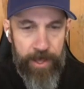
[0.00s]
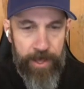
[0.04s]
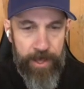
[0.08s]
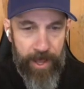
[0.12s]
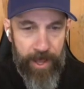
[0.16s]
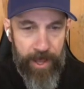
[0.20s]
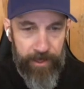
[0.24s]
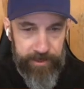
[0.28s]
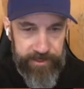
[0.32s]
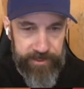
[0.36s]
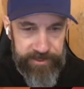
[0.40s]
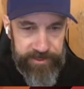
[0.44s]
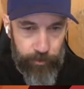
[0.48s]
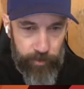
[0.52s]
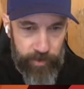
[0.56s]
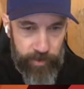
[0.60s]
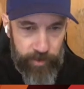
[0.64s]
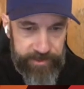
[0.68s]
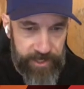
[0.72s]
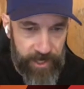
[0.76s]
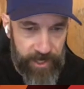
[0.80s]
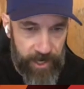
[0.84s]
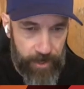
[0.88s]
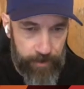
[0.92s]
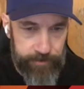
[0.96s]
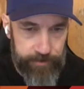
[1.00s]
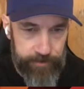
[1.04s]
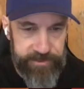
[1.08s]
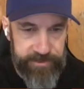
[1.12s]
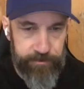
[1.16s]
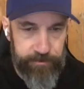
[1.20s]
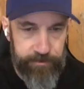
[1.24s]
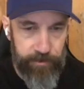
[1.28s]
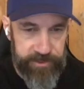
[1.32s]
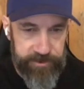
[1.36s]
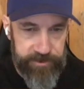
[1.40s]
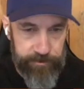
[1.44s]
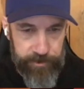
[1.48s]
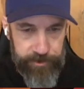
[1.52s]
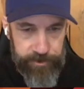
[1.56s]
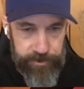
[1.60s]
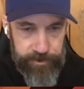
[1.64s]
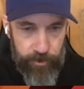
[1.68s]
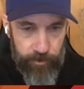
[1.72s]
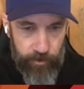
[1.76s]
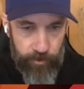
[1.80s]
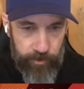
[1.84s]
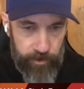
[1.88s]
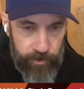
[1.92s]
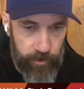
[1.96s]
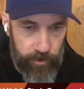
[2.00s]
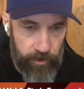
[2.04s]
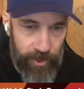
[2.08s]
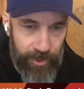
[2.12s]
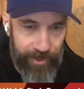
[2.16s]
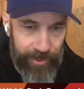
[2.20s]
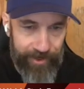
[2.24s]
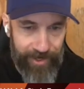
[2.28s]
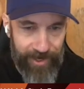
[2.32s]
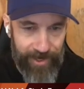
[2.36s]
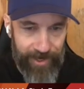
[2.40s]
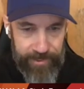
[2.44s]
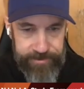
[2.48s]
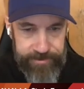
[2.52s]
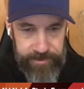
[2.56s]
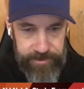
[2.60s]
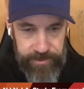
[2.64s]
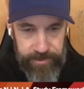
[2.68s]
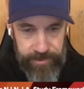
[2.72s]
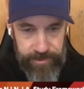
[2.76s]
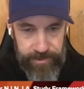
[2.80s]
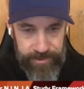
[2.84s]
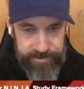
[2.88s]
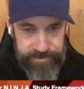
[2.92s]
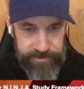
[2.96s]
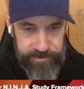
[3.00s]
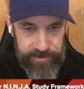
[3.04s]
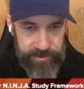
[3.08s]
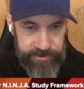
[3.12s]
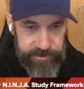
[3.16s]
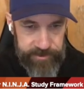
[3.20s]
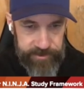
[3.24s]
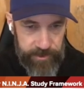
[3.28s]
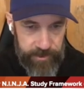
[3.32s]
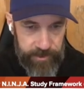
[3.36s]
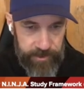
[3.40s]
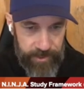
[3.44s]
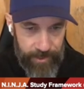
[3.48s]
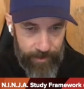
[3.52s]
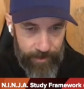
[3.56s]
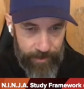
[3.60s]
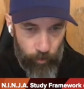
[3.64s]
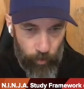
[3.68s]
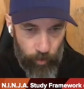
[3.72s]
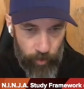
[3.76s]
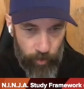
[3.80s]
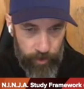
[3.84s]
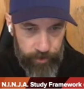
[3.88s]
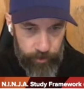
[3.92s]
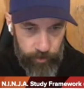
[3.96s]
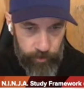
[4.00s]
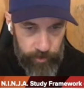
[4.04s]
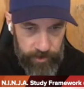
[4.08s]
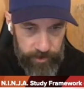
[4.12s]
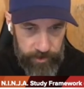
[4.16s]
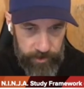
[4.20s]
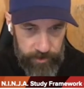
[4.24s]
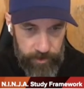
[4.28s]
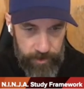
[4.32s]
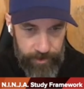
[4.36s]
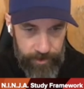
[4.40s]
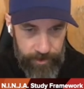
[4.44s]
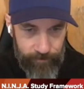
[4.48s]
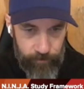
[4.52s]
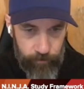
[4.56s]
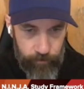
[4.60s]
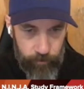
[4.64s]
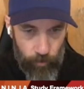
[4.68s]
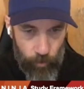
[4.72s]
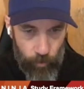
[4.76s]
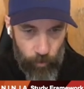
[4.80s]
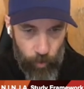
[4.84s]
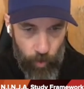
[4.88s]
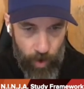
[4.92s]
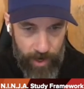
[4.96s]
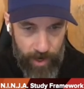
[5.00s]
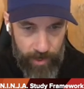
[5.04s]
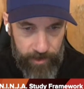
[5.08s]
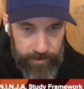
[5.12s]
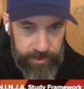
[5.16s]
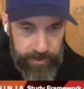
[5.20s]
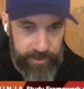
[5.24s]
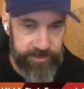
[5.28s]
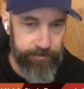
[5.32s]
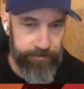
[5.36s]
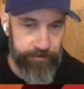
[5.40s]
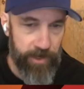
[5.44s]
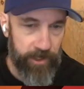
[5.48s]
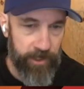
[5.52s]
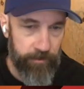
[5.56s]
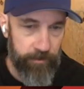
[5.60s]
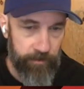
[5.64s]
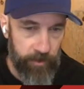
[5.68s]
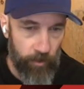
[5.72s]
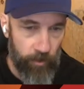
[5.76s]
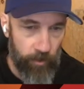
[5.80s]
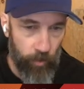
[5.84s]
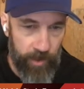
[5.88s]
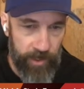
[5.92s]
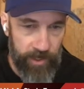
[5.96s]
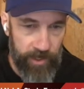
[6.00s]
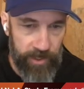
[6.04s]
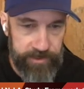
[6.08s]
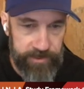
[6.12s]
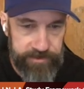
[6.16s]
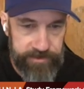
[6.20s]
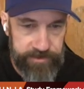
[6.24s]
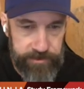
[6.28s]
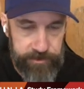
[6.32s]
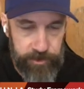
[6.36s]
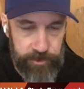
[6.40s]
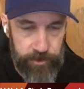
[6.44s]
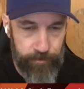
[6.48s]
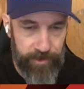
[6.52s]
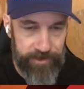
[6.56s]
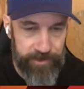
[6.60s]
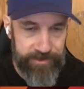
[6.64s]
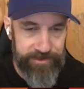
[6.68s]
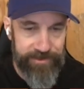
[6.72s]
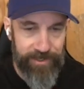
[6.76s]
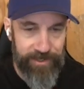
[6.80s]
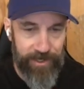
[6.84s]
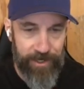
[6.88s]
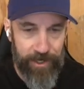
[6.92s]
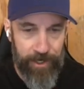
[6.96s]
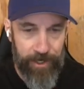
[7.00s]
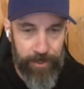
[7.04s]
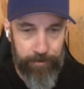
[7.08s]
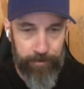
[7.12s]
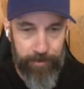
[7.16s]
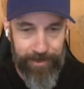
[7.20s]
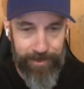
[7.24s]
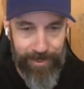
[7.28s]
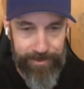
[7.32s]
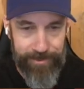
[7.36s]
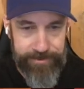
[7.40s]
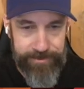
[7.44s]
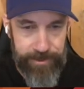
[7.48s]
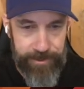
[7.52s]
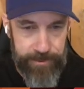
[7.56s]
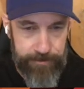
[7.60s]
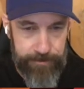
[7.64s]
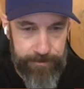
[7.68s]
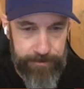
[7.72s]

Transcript: at least 3 times as much material on IT as Ninja, and I'm wondering if Wiley is making me waste too much time in IT.